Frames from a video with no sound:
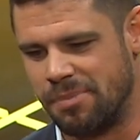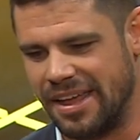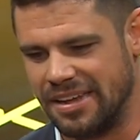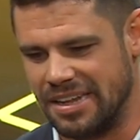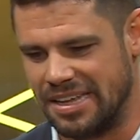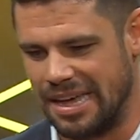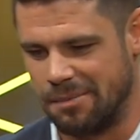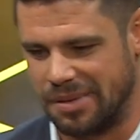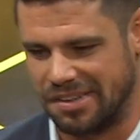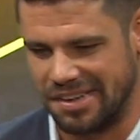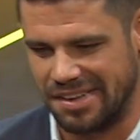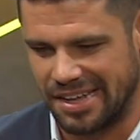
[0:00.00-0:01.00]
Blakeney
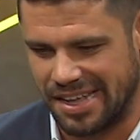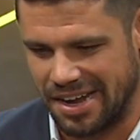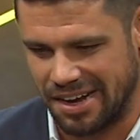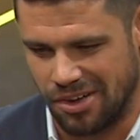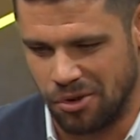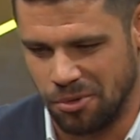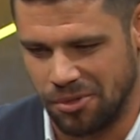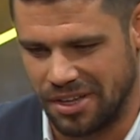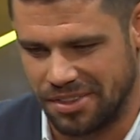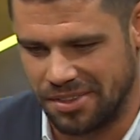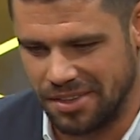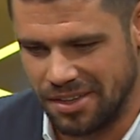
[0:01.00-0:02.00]
campus, isn't it kind of cool that